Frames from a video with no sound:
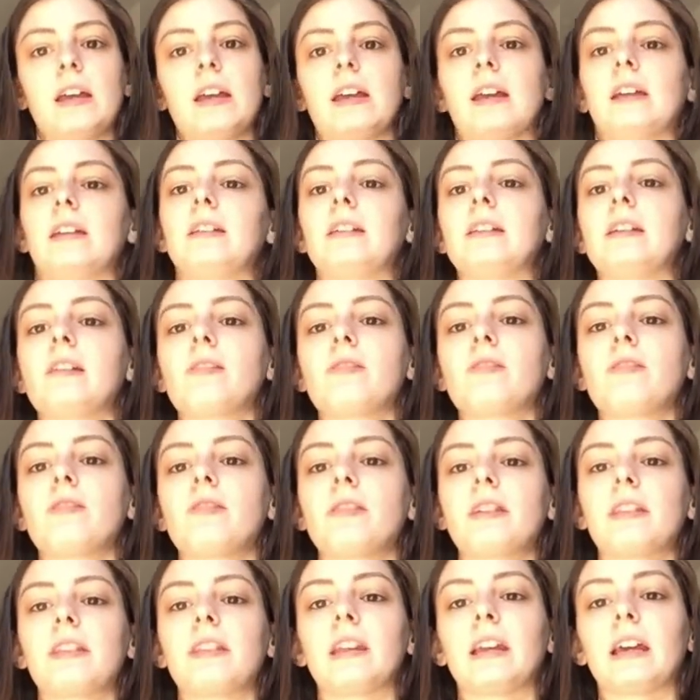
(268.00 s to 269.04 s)
And another
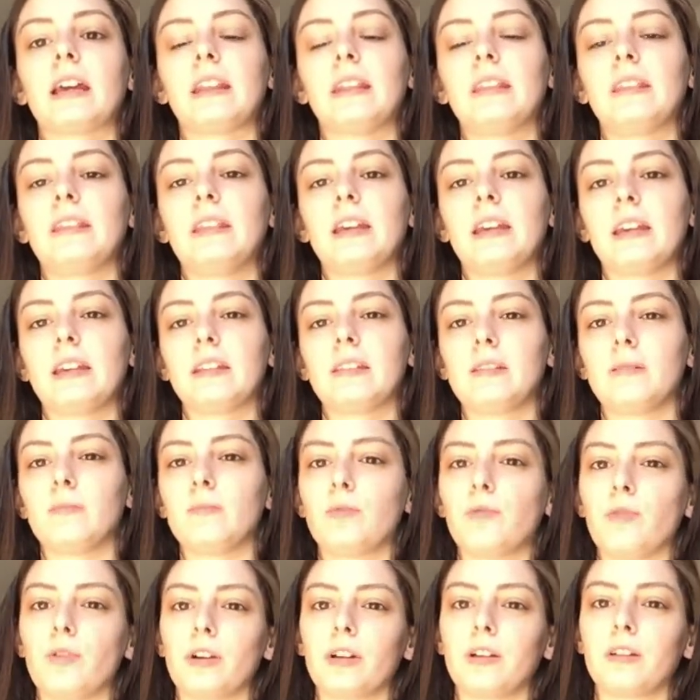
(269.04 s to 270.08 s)
thing that I think is
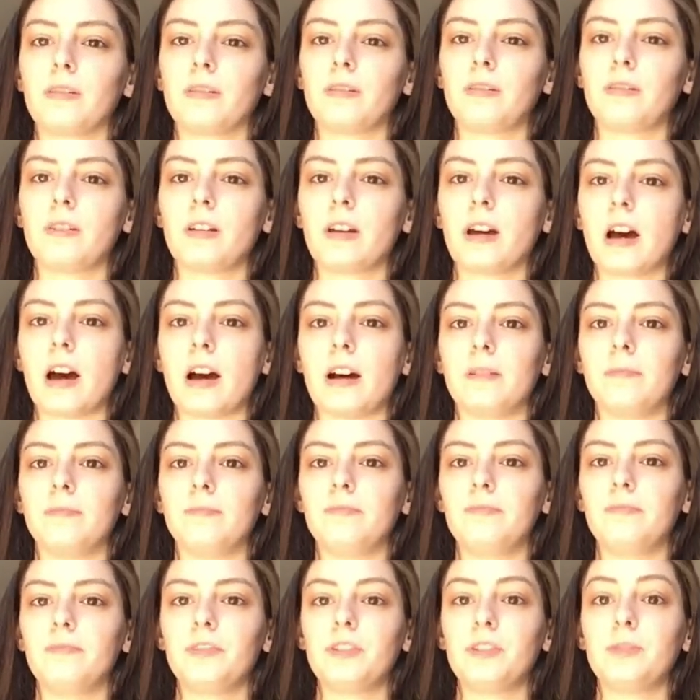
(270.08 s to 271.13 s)
important
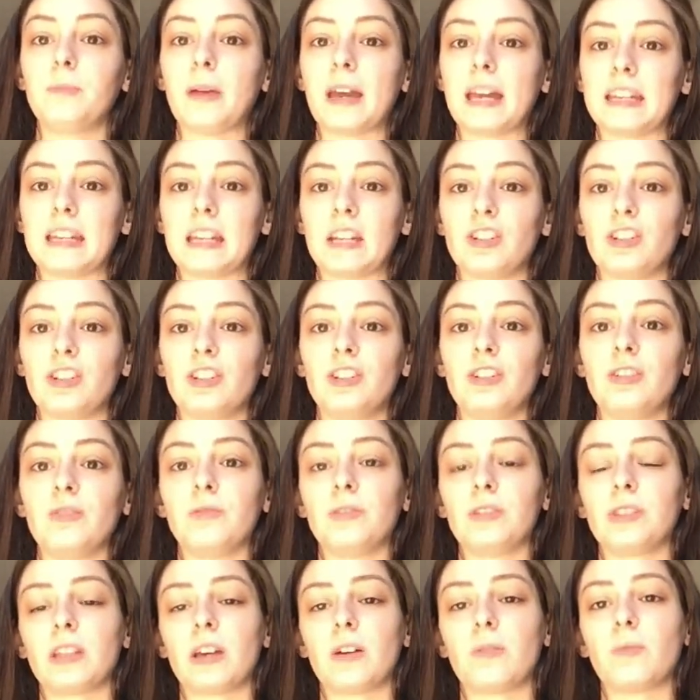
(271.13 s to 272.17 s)
to pay attention to
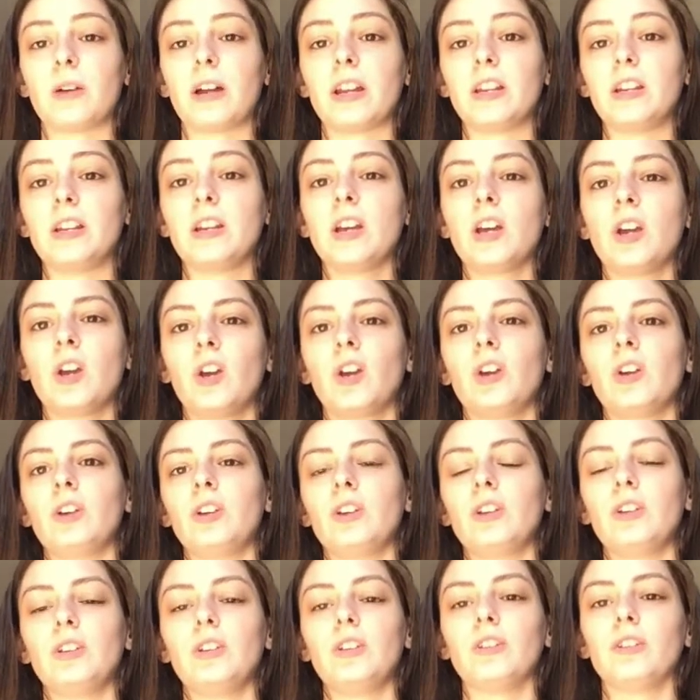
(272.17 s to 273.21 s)
is that when
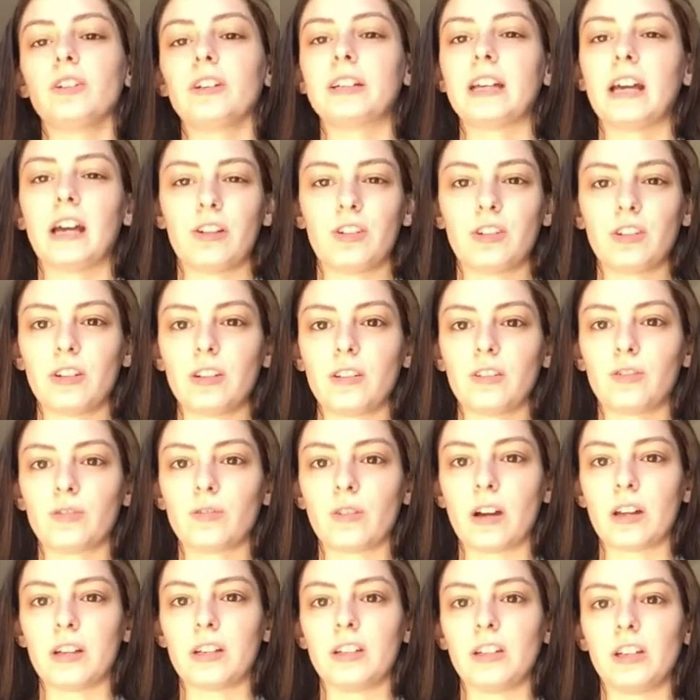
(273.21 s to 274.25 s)
your attention is
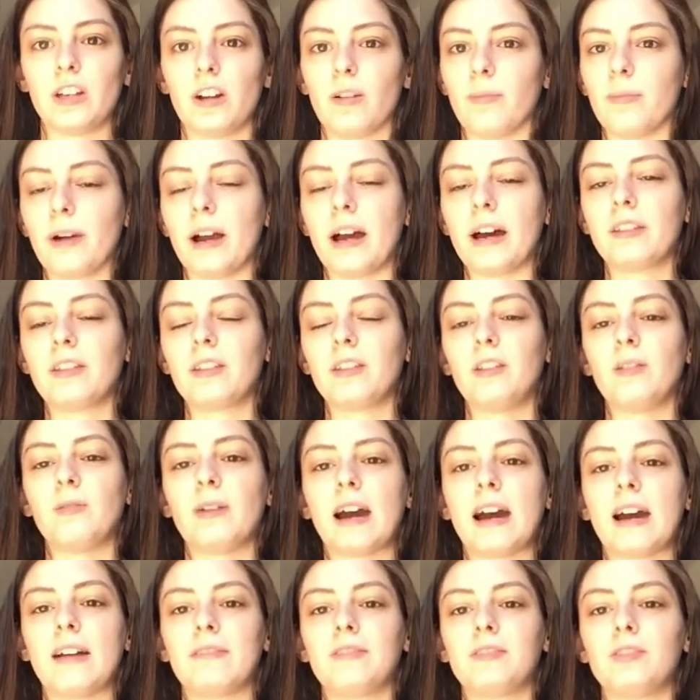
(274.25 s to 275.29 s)
drawn to your breath, you
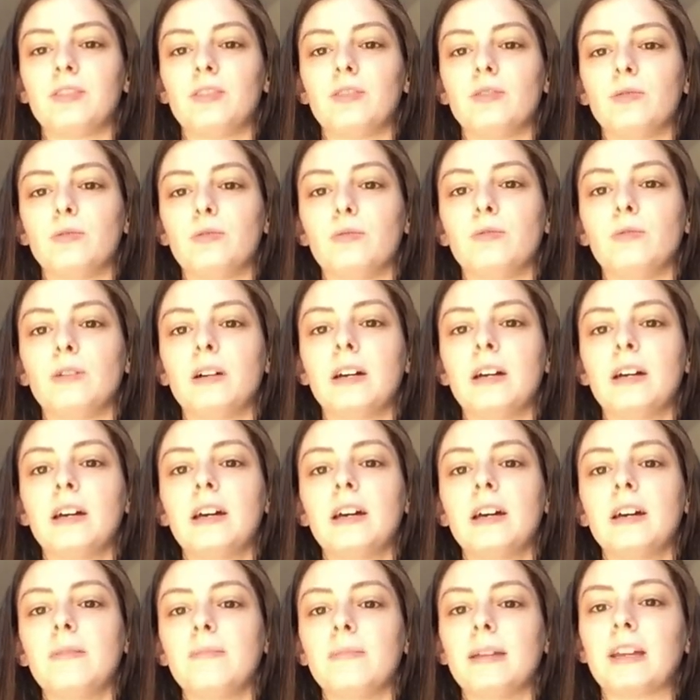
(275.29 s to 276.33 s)
have to
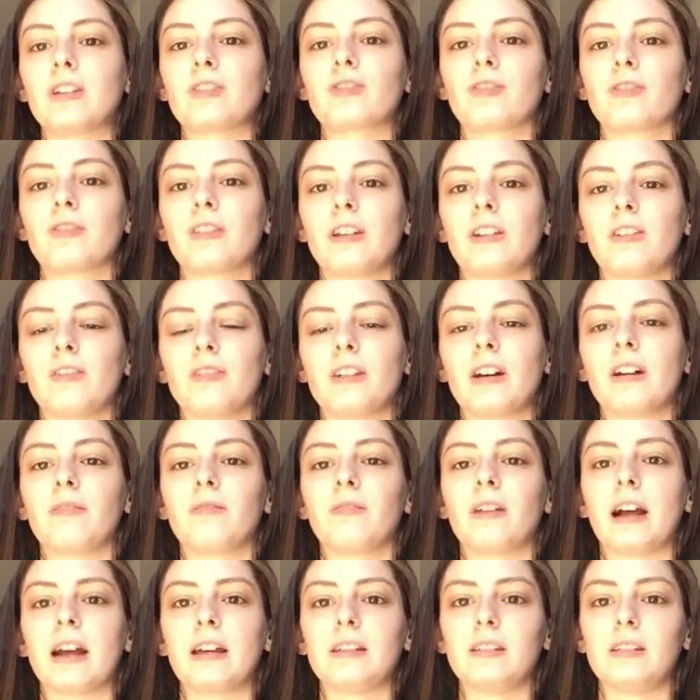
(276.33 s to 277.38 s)
make sure that you're not
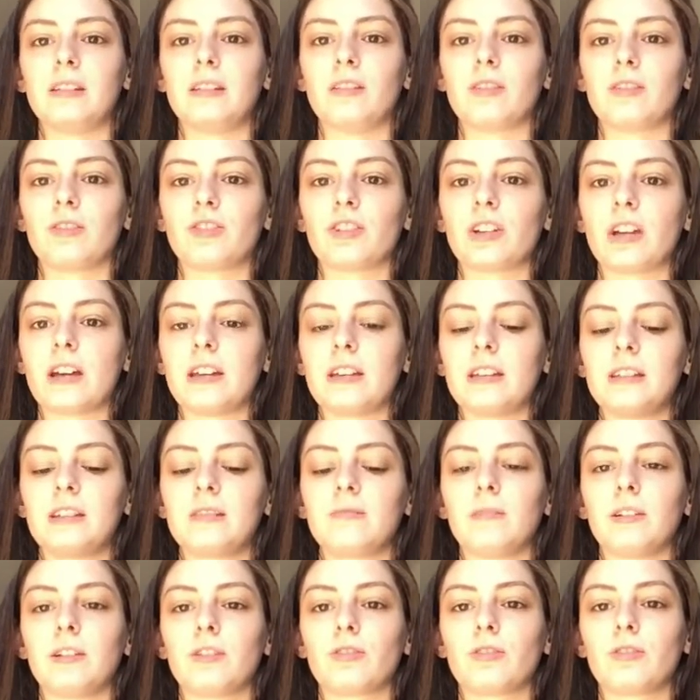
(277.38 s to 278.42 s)
rising your chest.
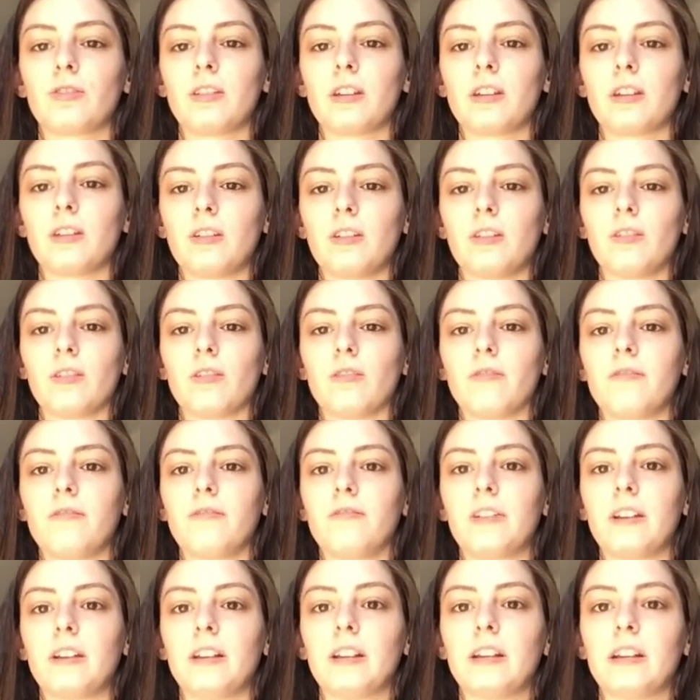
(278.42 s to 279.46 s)
Make sure that you're
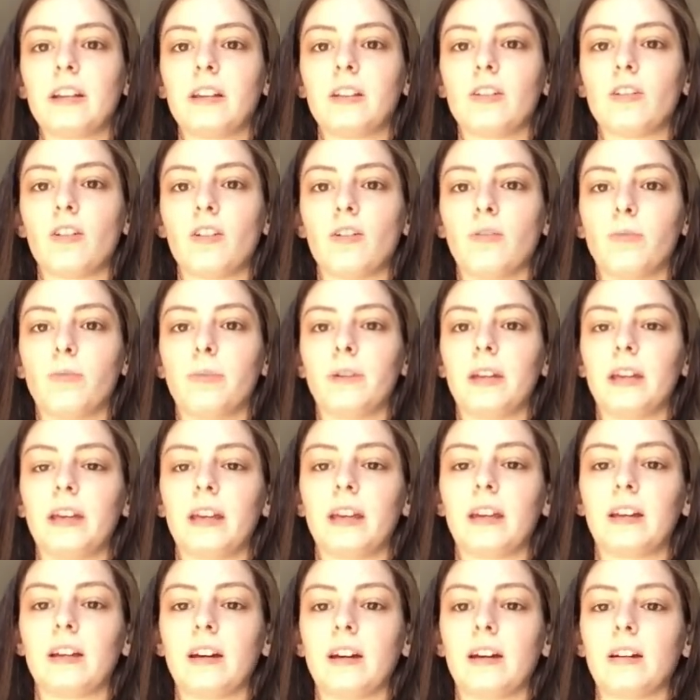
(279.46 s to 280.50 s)
filling and
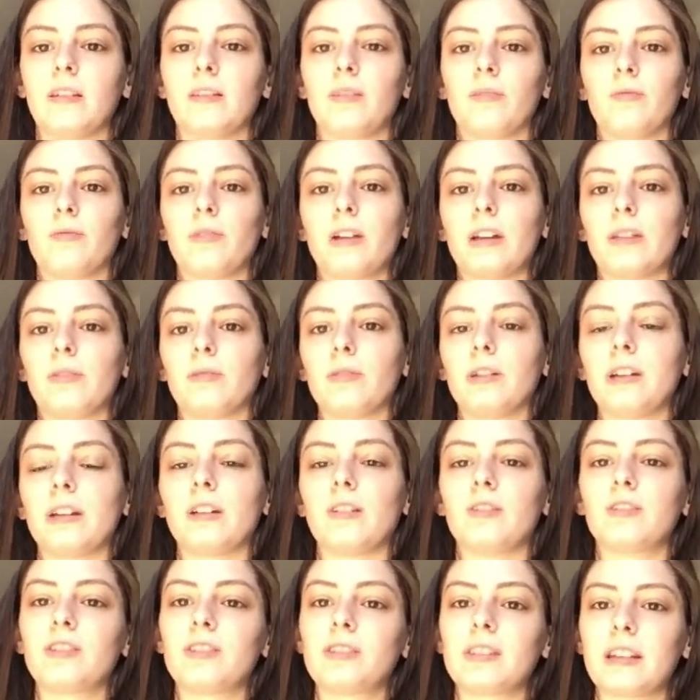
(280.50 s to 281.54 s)
opening right through here.
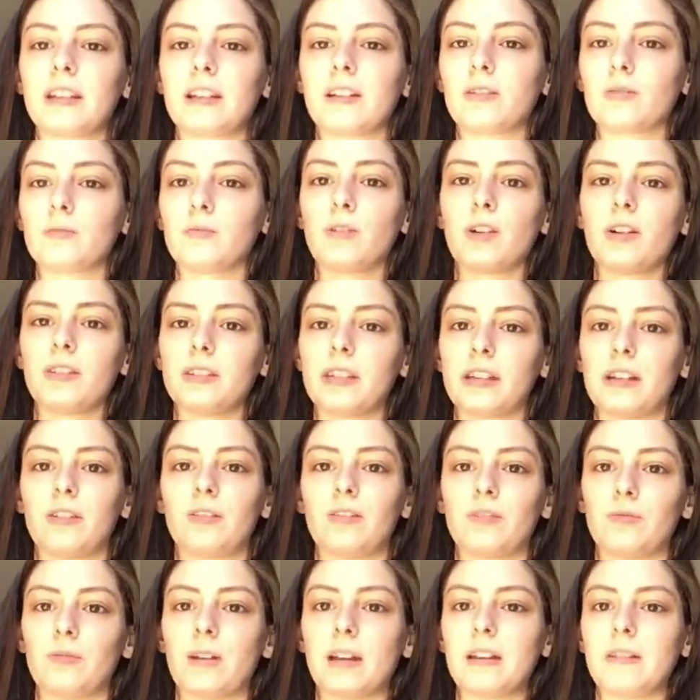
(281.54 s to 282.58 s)
Just like, because we're all
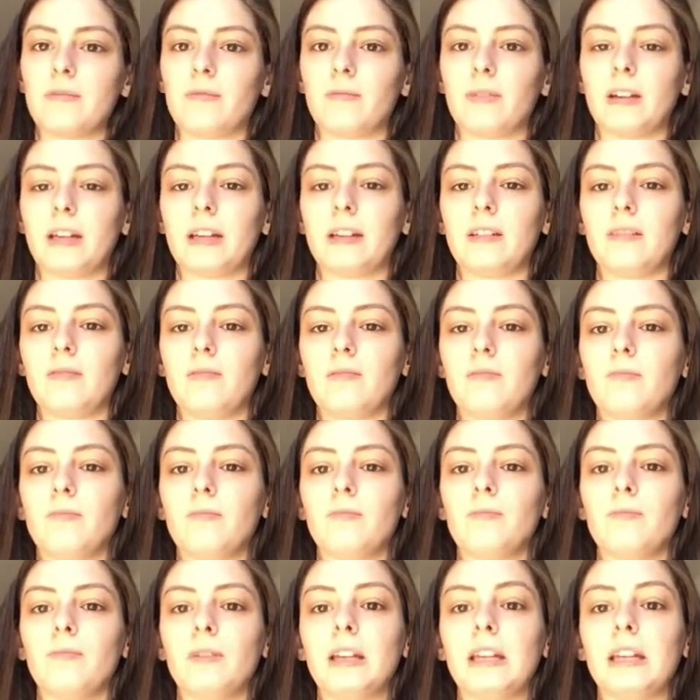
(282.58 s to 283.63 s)
singers, right? And we
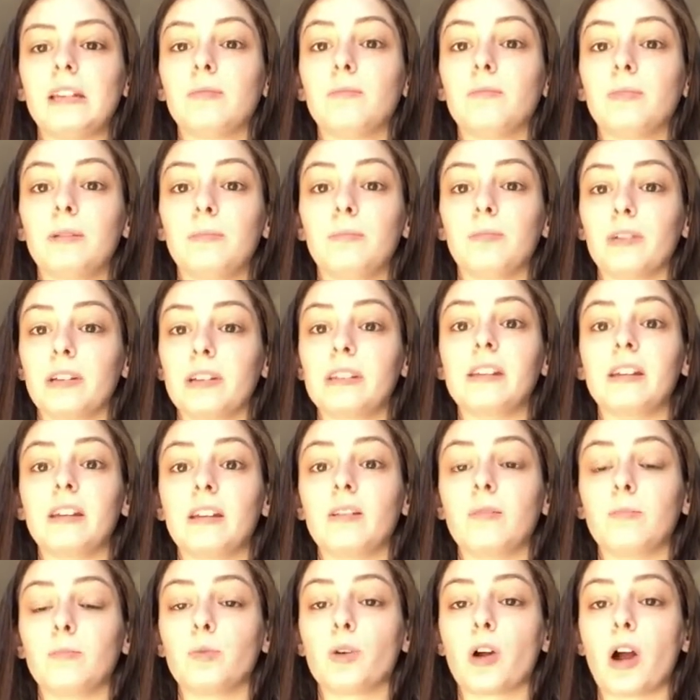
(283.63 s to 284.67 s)
need to be
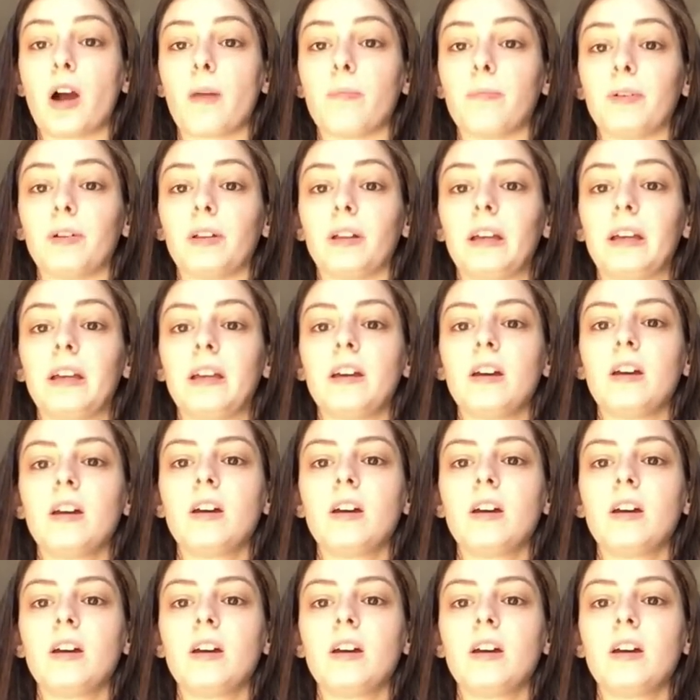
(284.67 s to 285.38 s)
breathing properly.